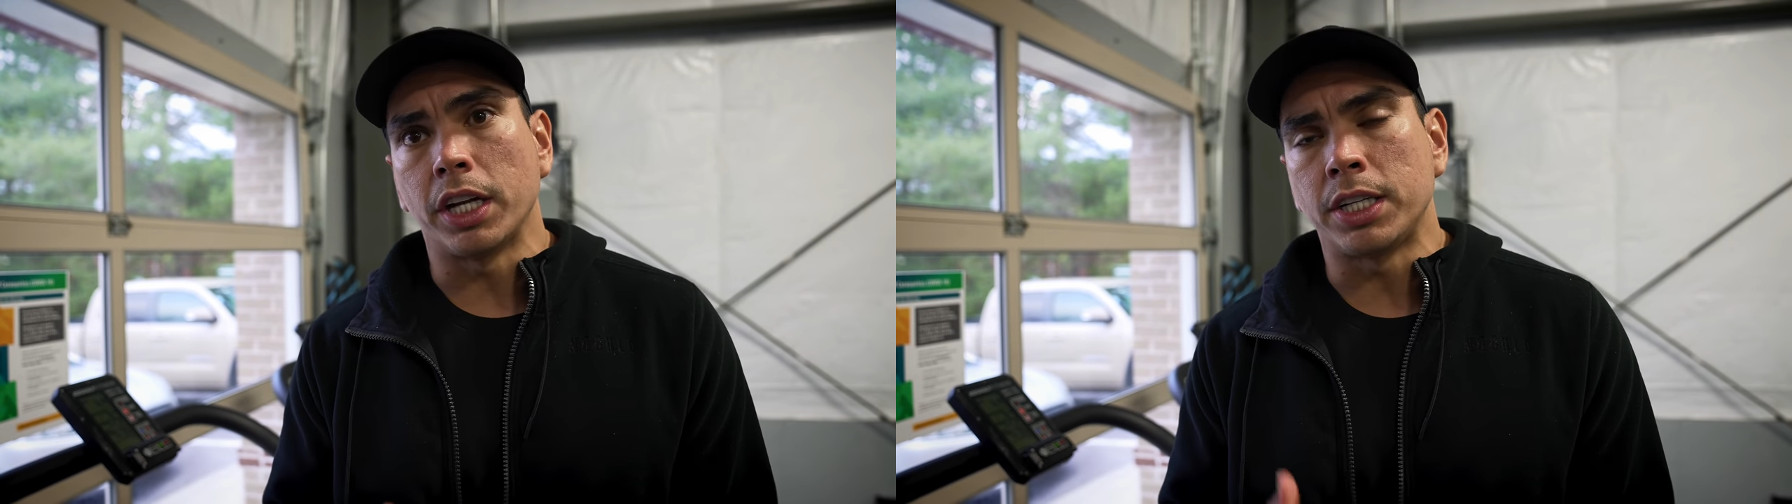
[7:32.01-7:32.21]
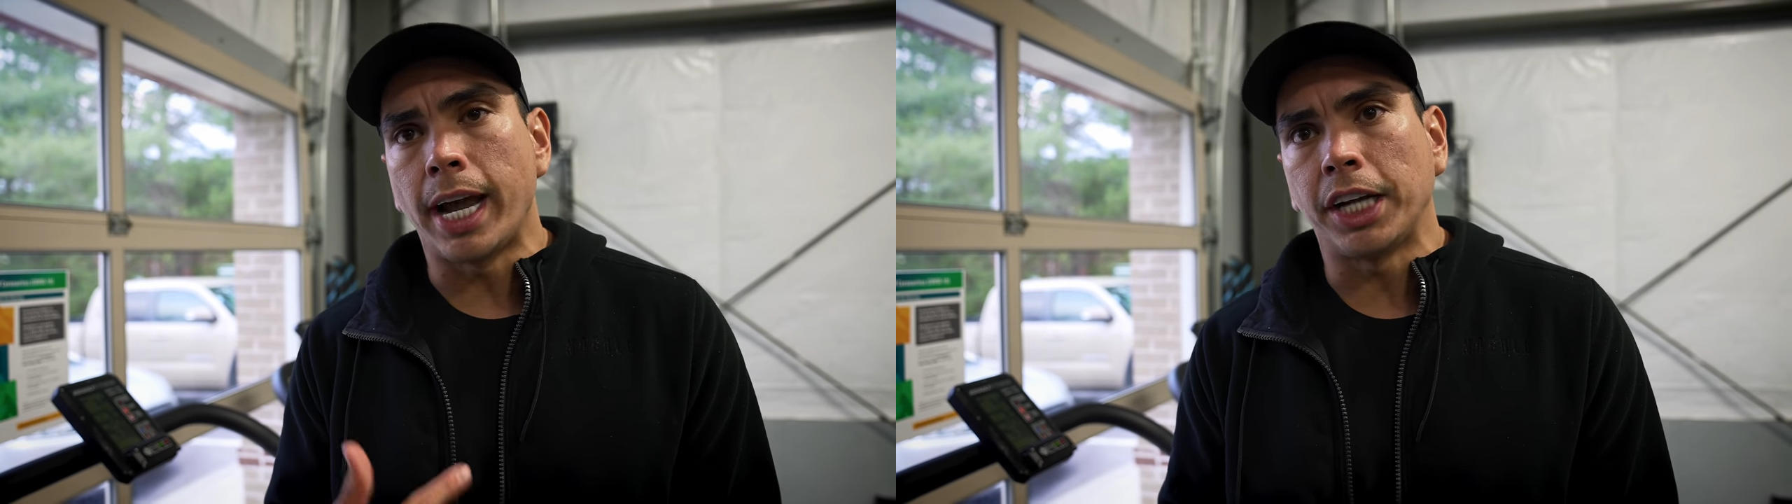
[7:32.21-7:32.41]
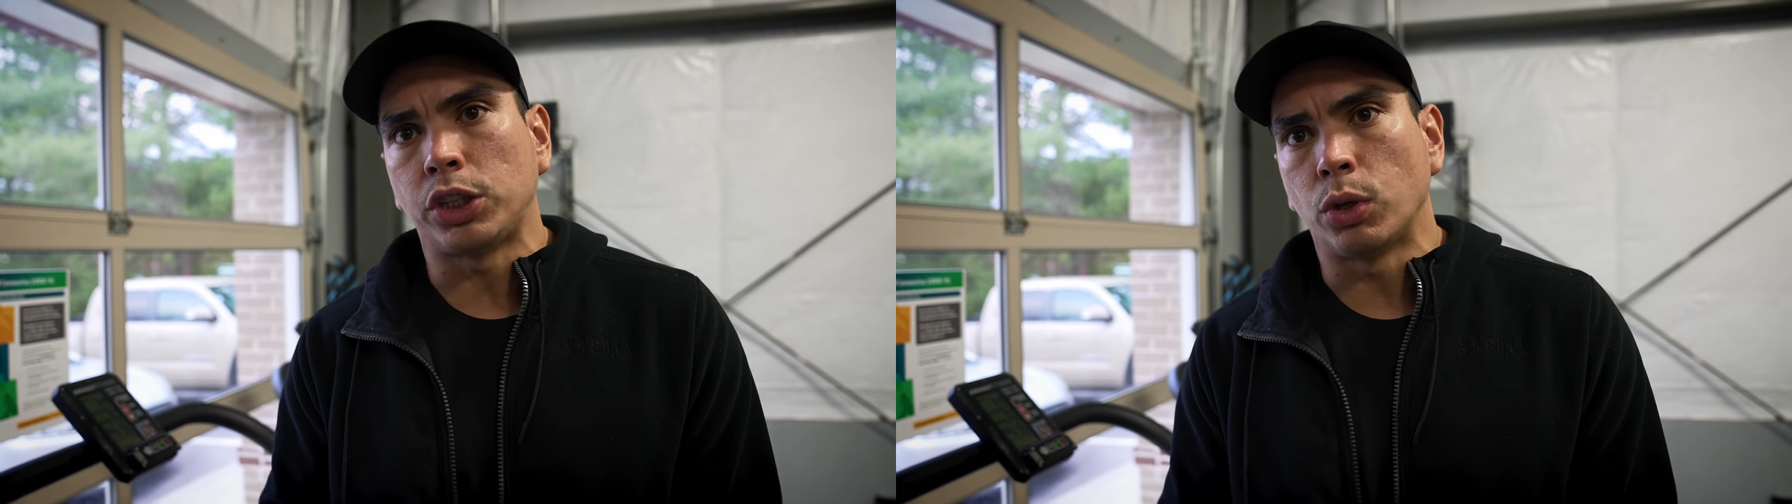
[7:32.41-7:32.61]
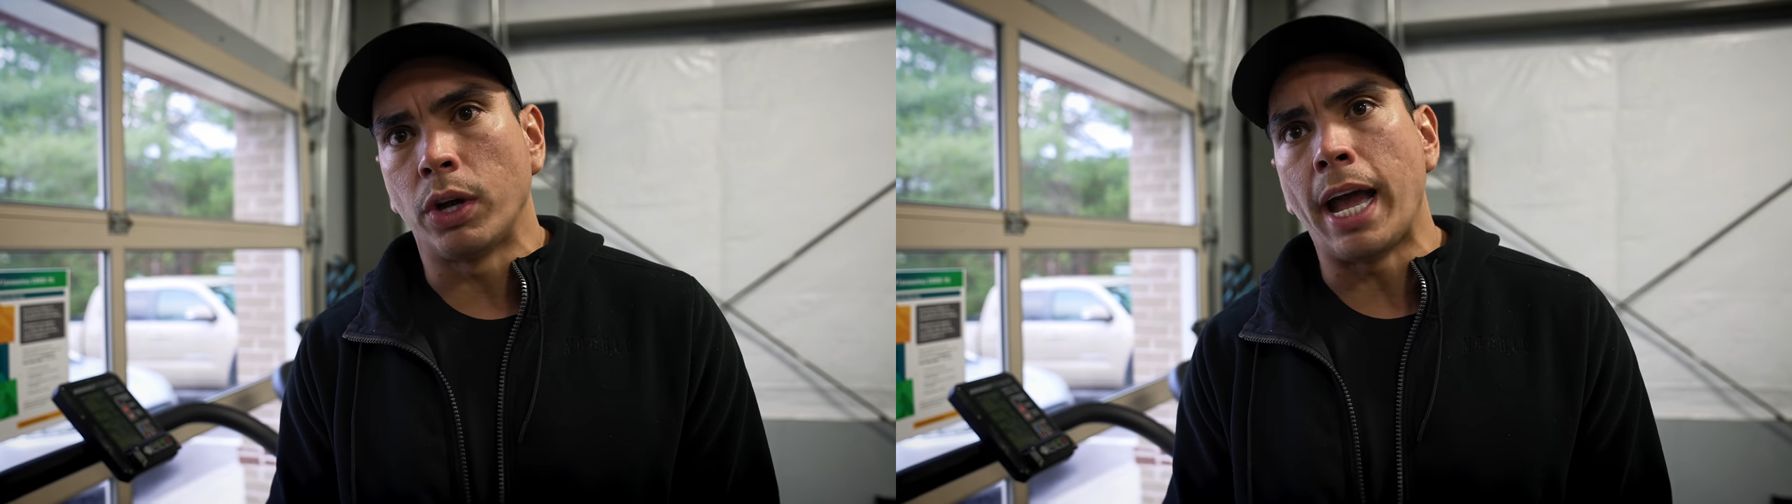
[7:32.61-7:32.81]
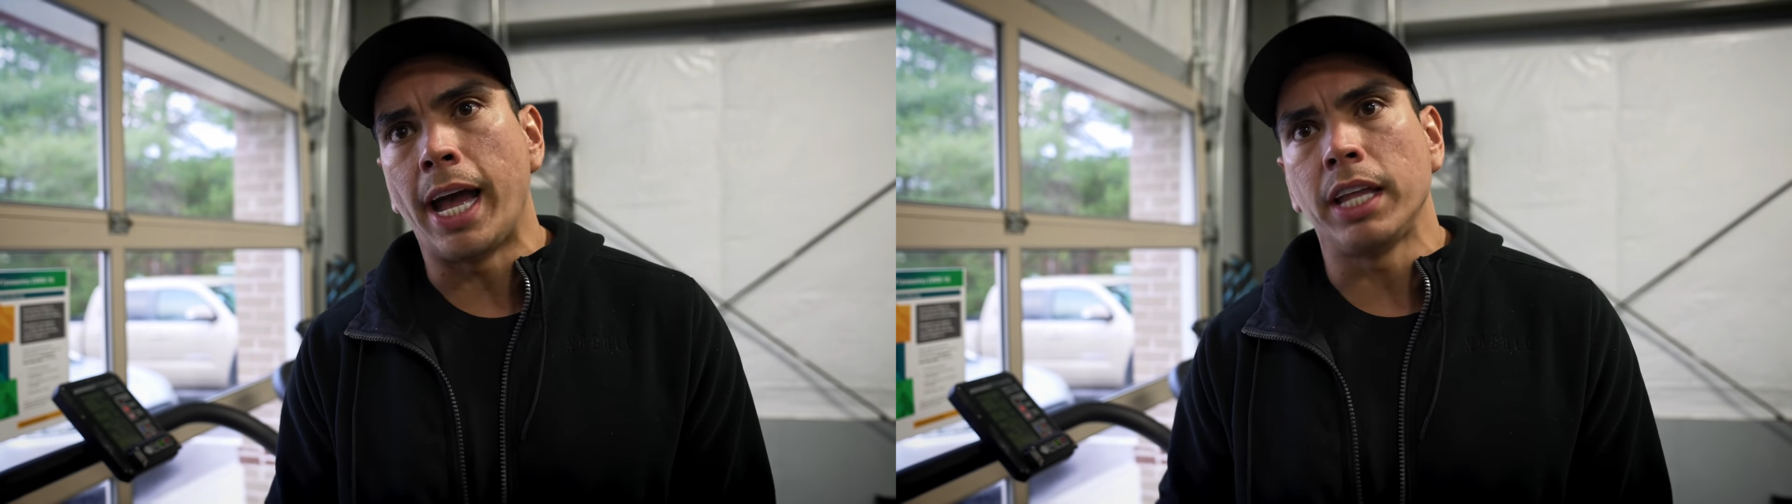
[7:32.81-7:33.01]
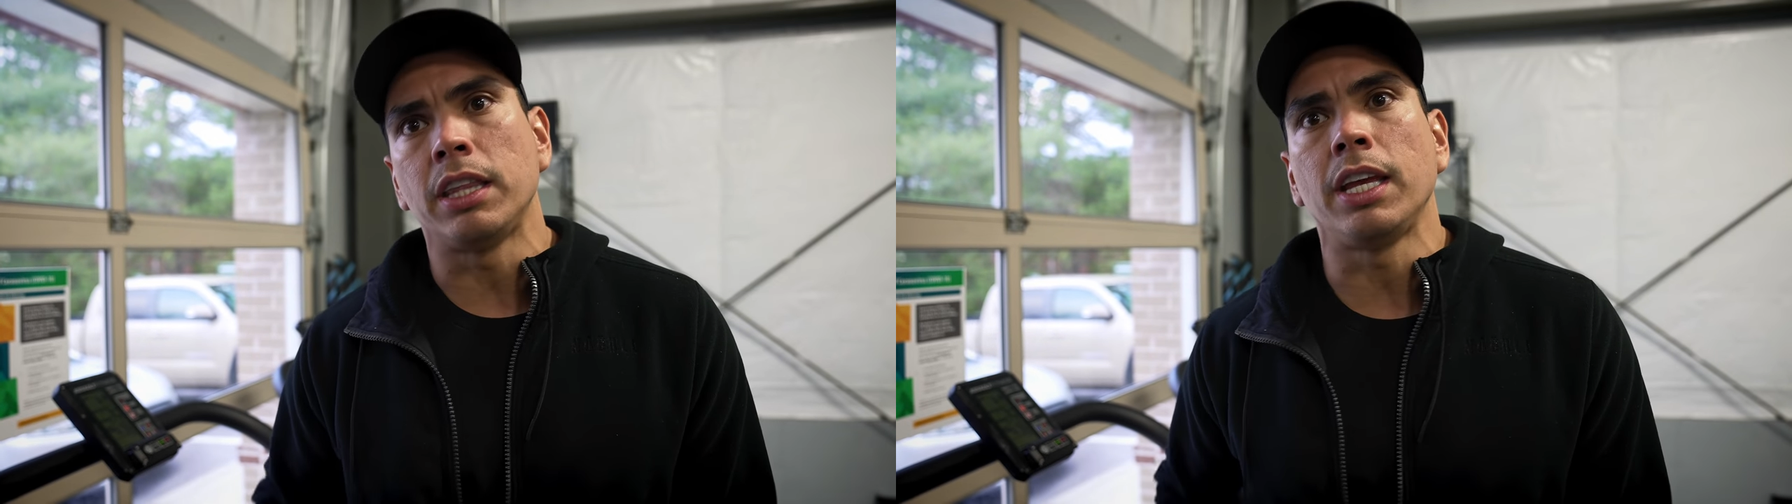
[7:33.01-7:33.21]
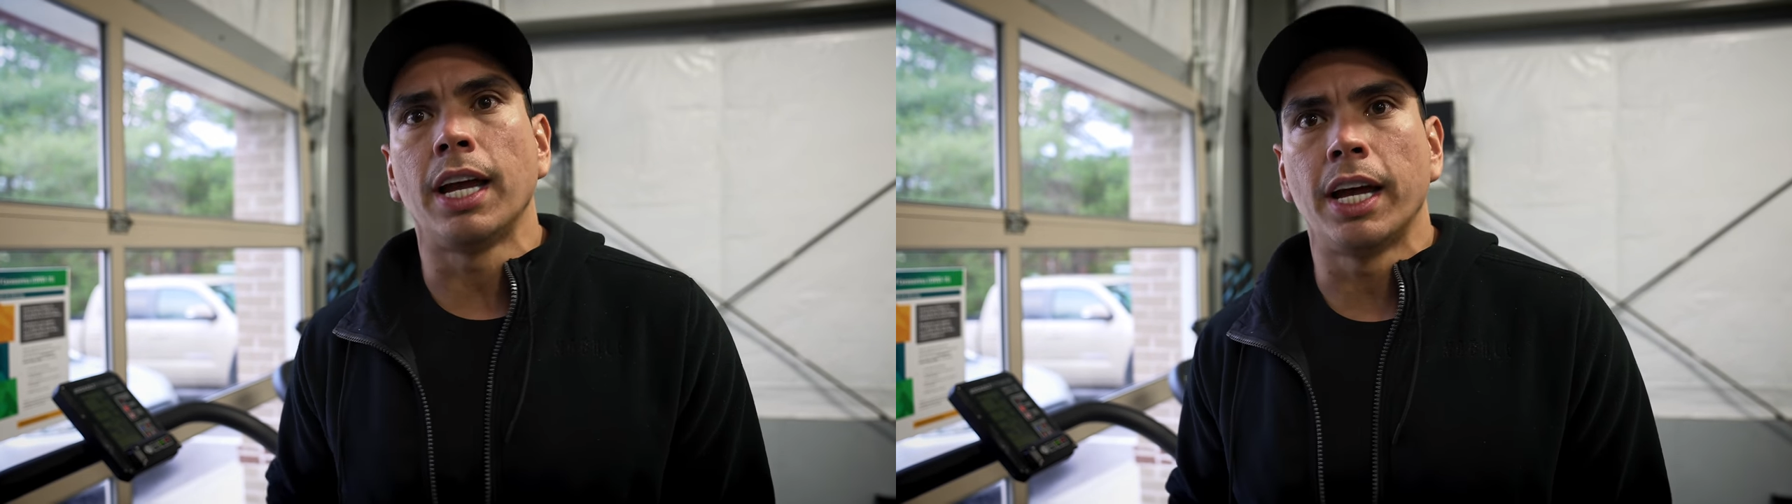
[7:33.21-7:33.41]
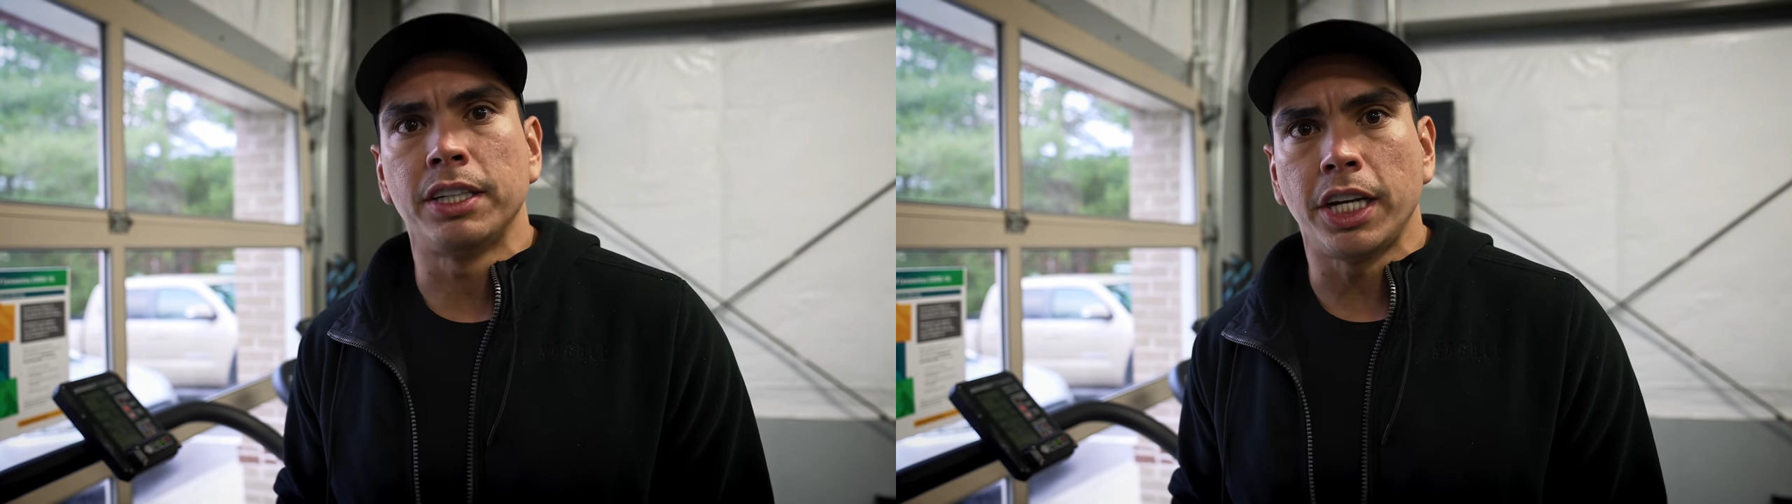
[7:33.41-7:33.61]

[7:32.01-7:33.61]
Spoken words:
attach or add the